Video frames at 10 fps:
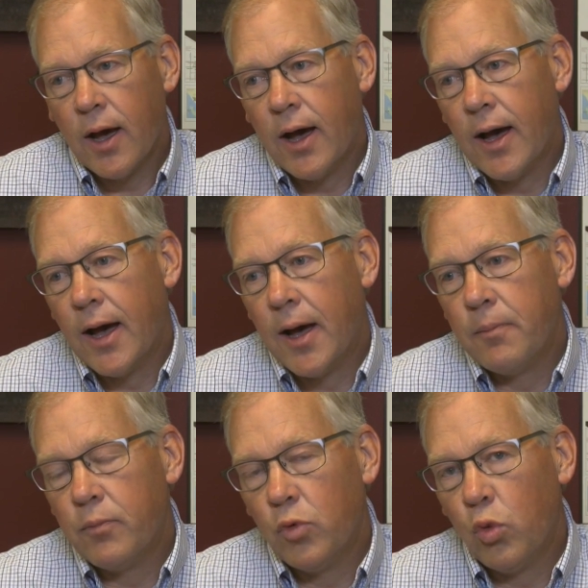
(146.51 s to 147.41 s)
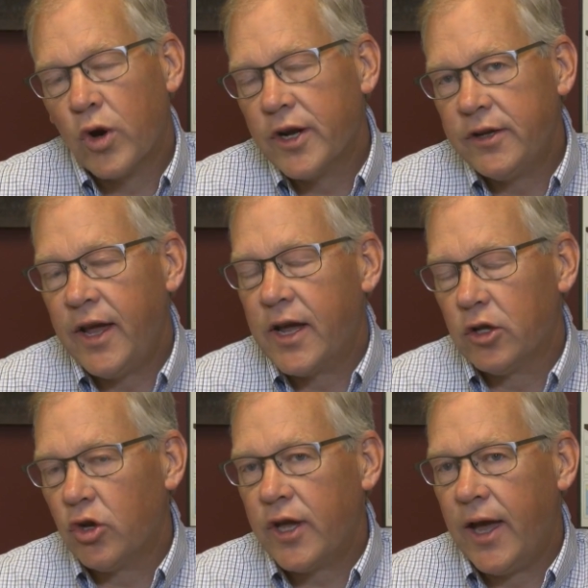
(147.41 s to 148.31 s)
Um, we're going to take a
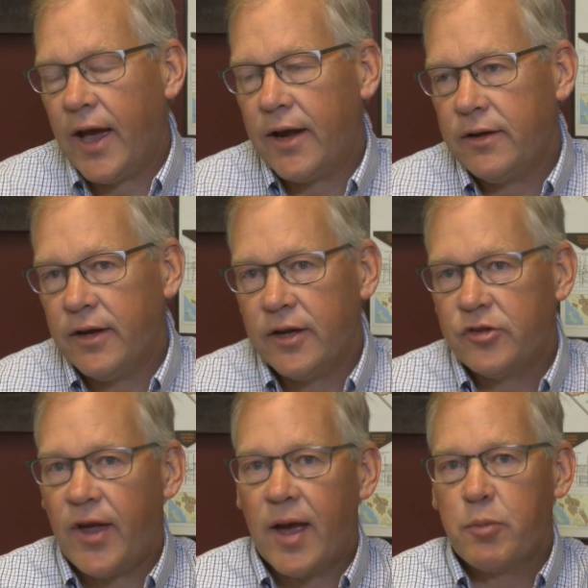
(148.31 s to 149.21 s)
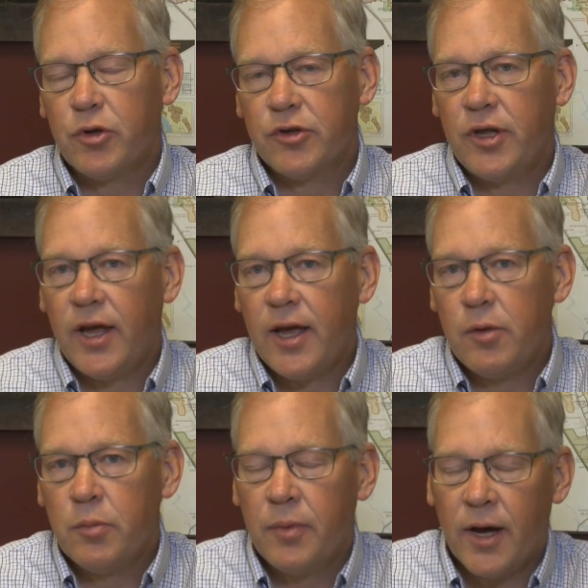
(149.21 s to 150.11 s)
look at an example
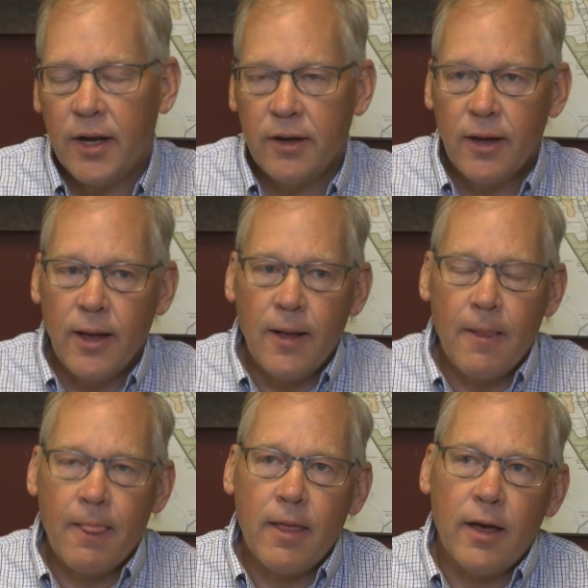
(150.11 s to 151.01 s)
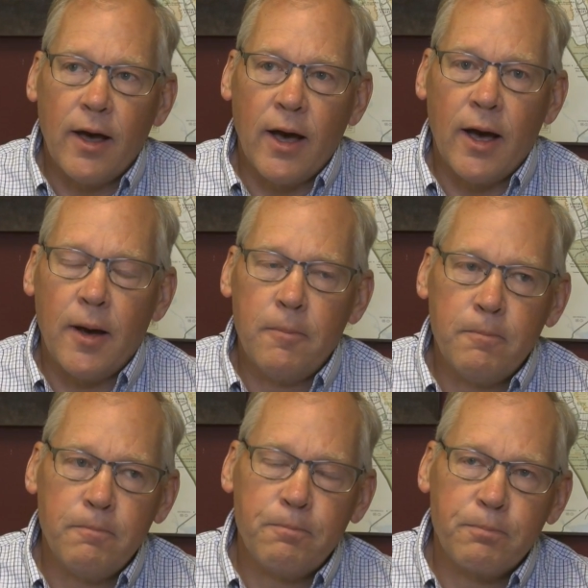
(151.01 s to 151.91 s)
today, but
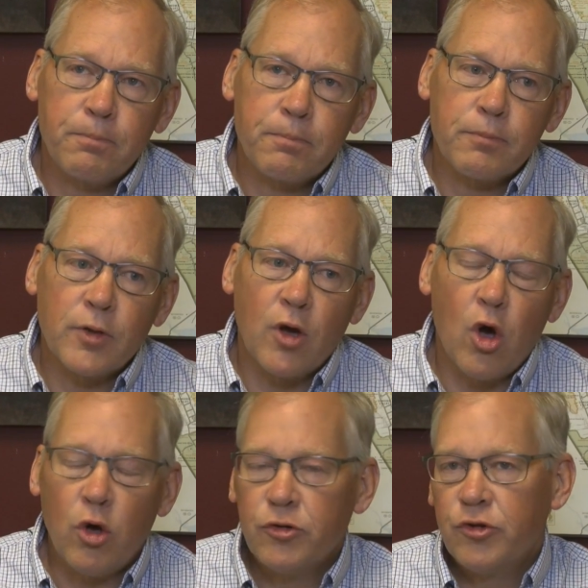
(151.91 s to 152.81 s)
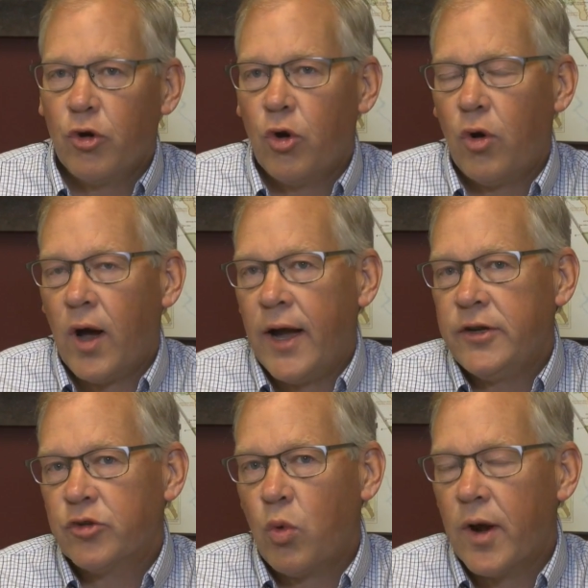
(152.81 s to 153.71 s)
um, also, I
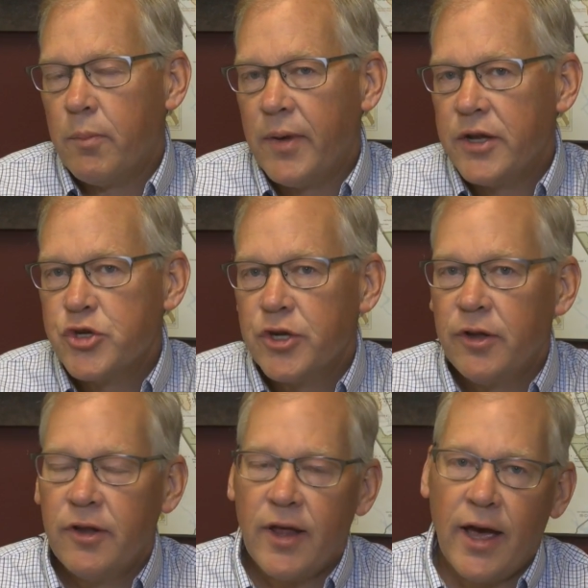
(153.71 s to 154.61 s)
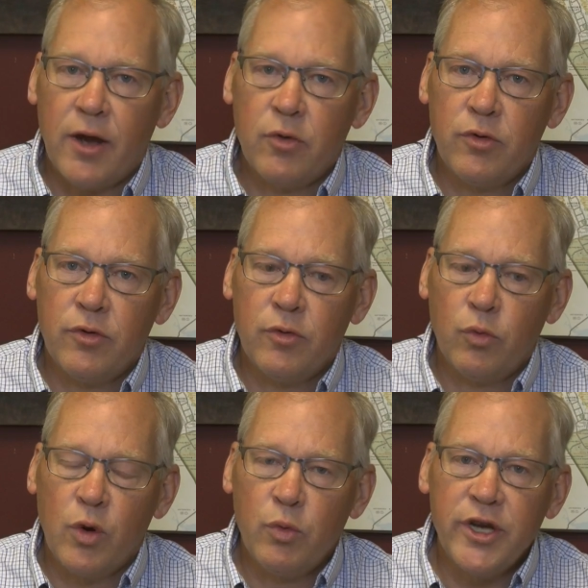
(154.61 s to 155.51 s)
just want to mention that
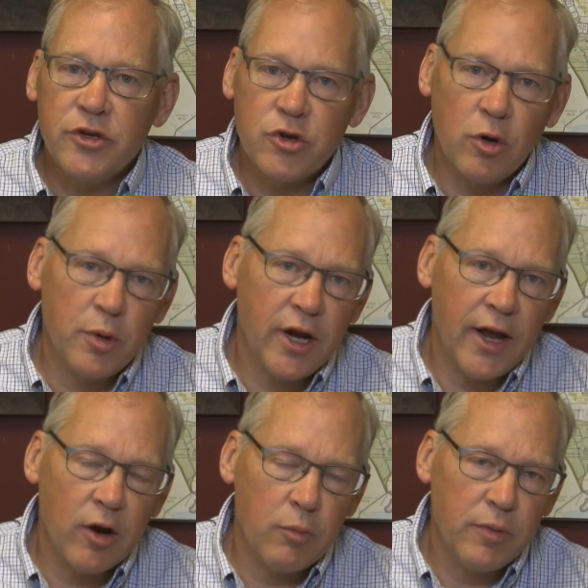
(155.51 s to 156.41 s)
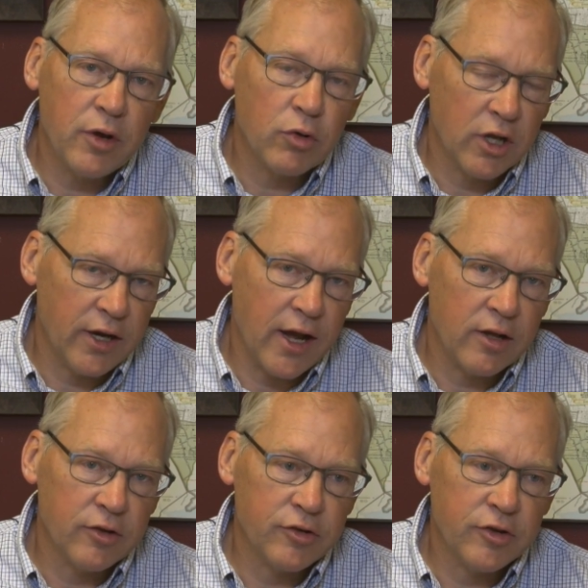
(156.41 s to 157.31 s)
when we interpret a hair mineral
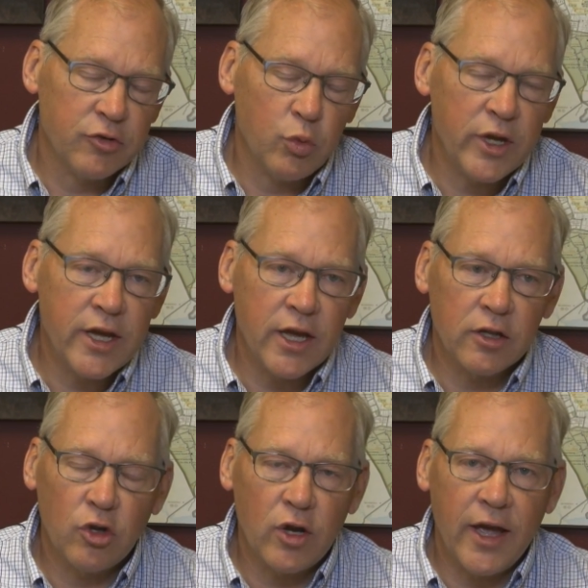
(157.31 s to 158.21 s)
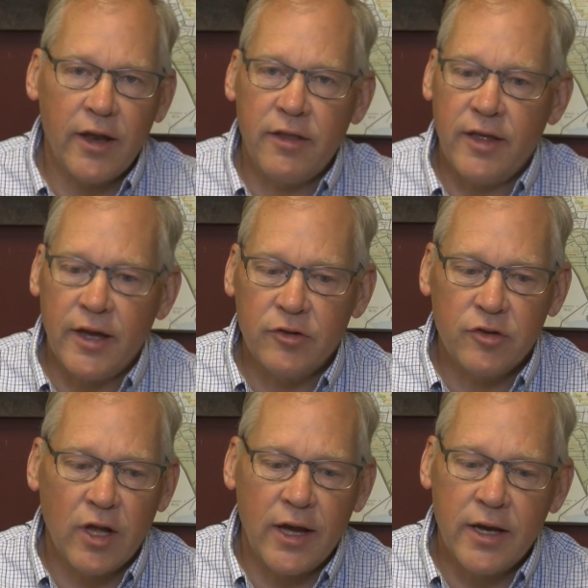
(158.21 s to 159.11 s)
analysis, we can look at
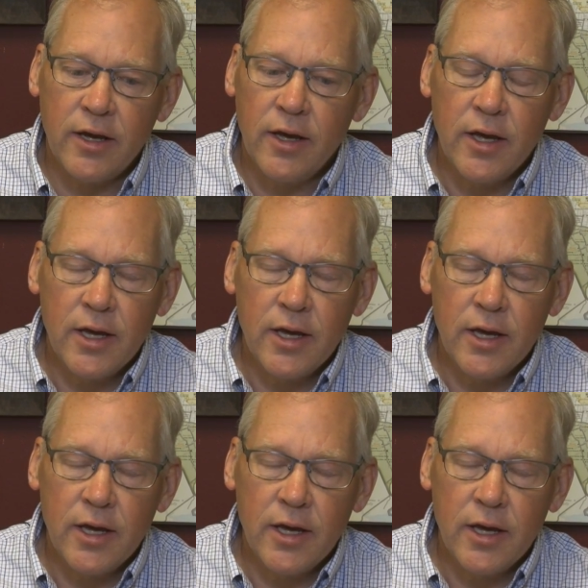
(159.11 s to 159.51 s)
things like